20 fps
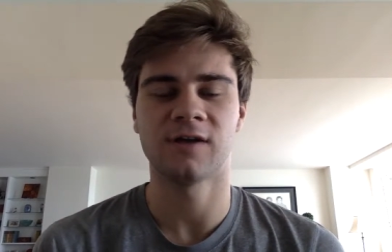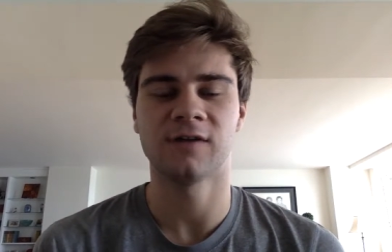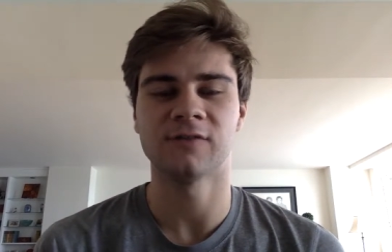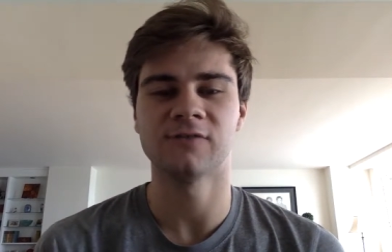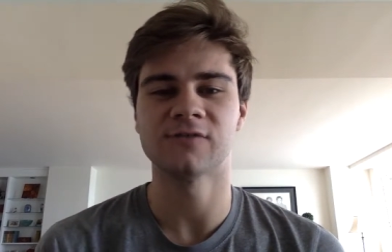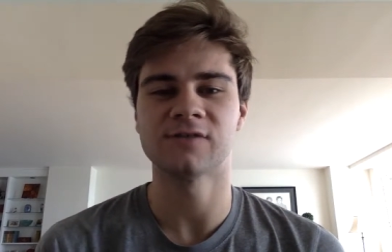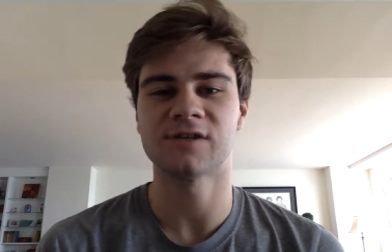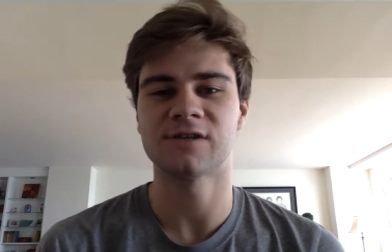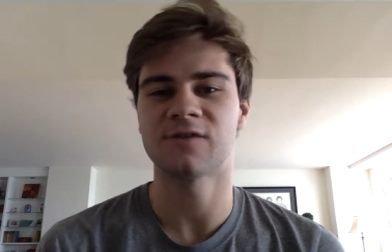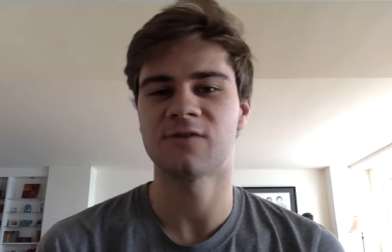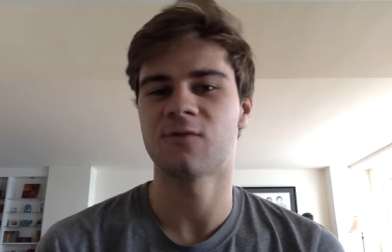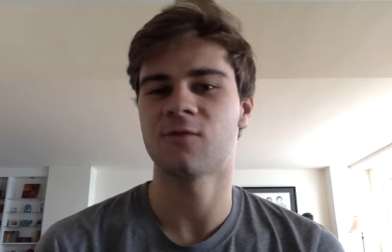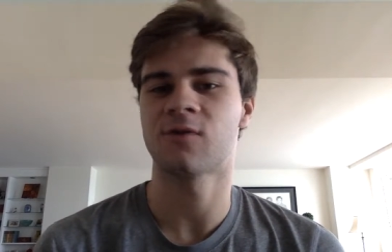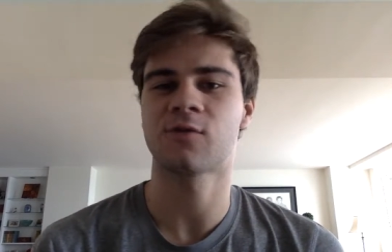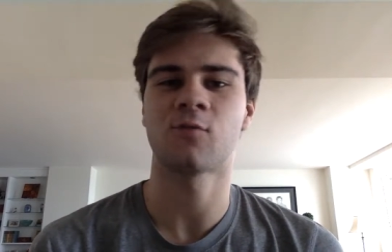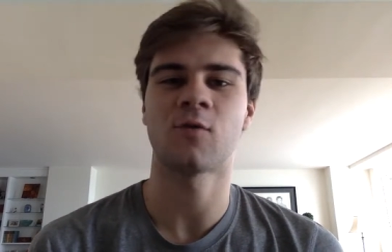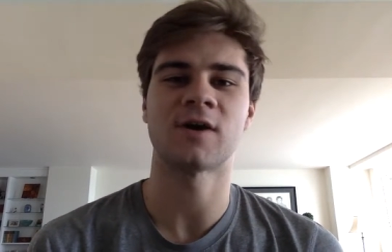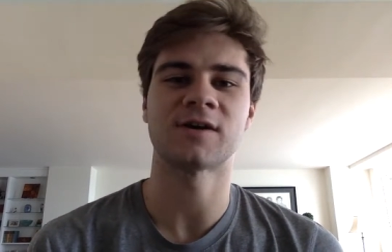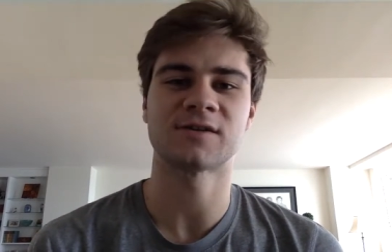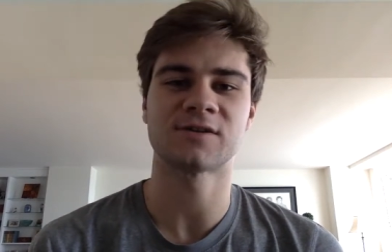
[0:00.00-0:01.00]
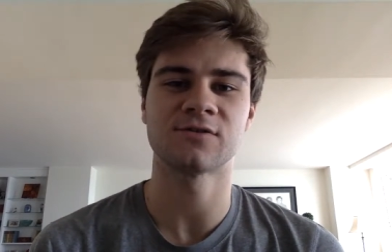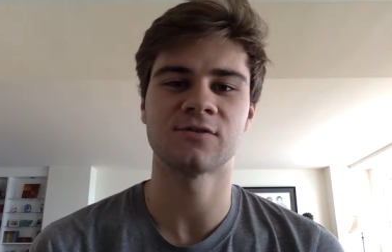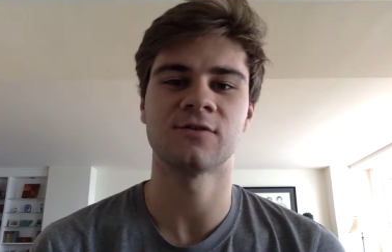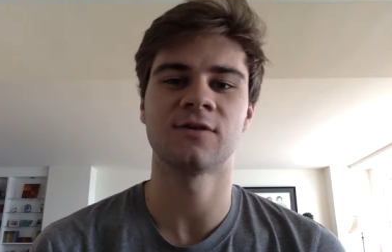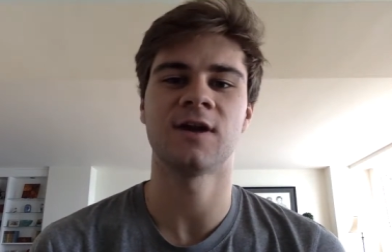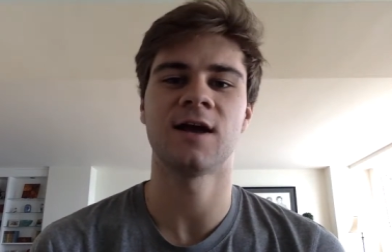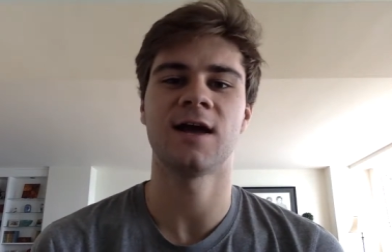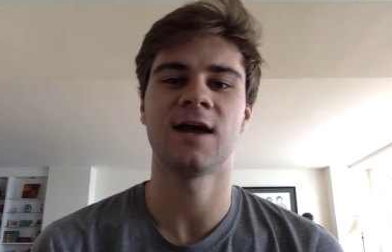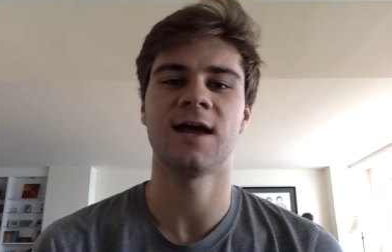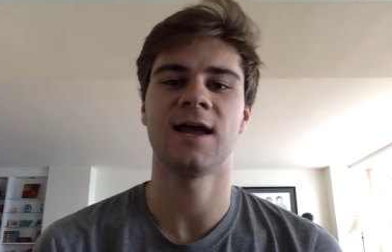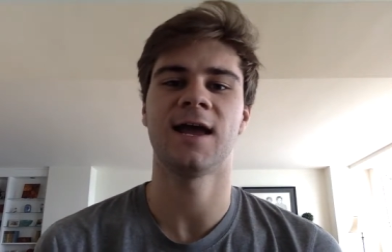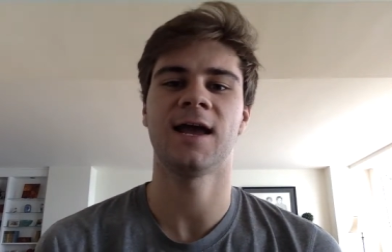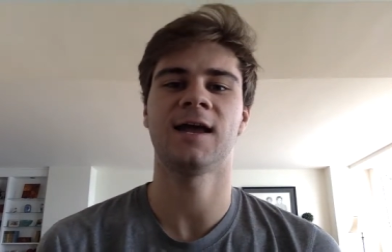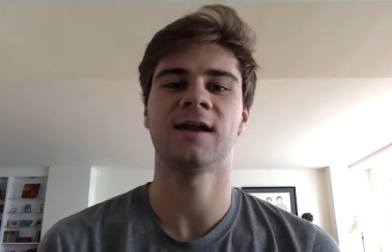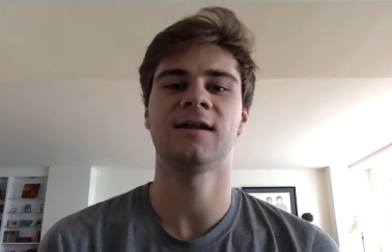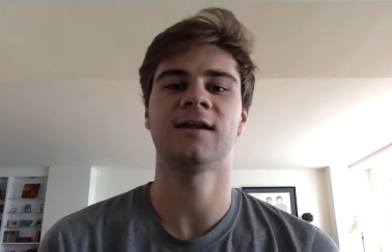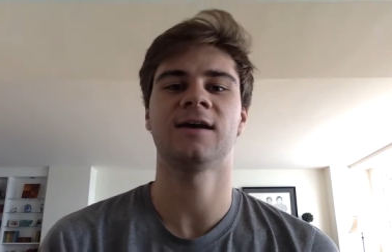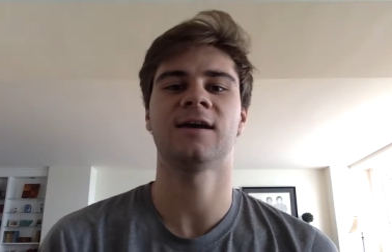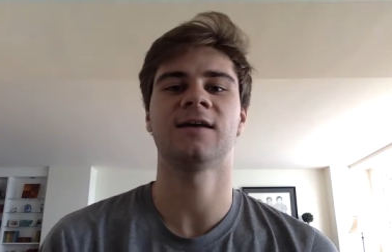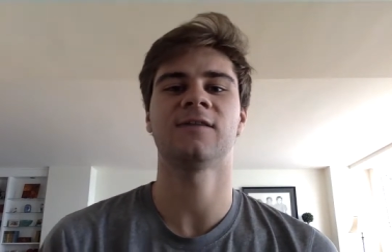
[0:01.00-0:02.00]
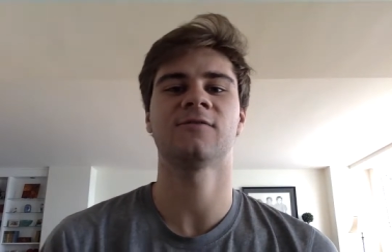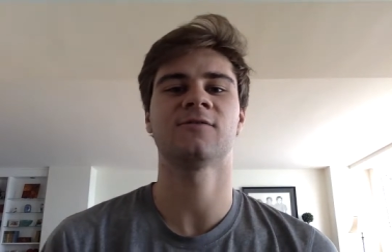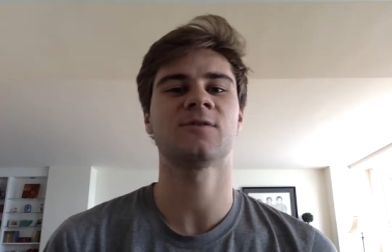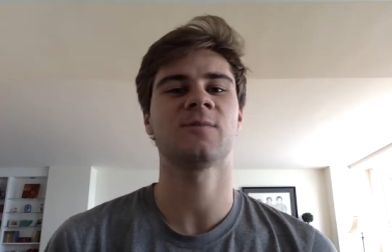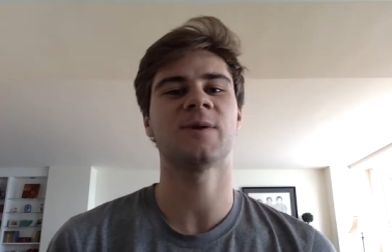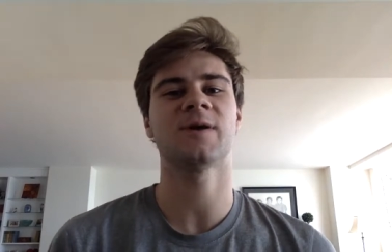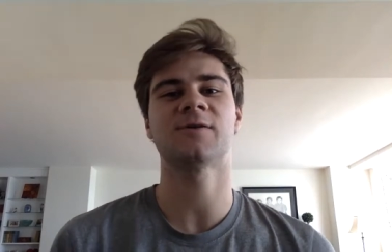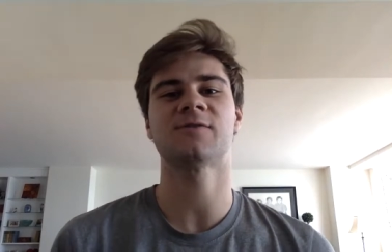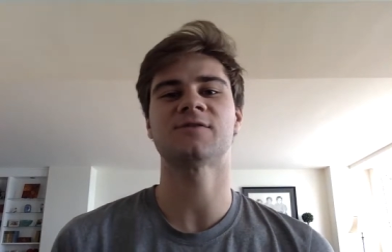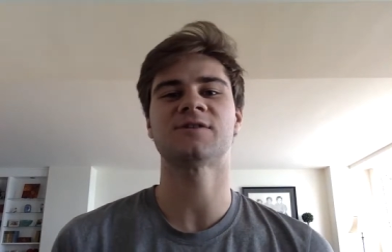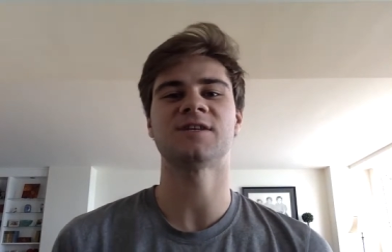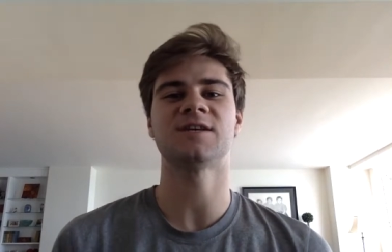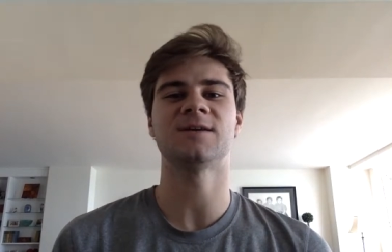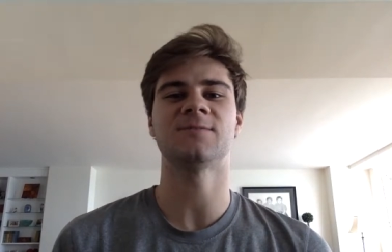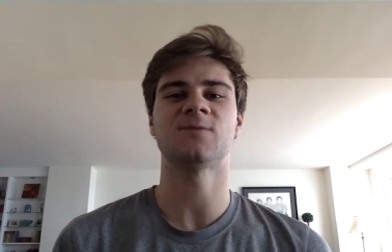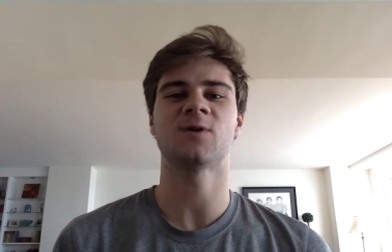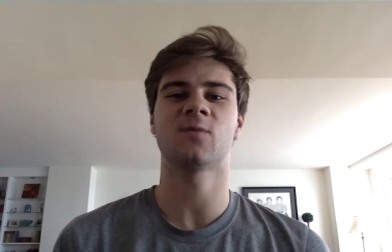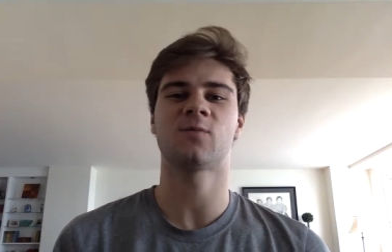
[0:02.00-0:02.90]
losing to Northwestern, and they're the better team.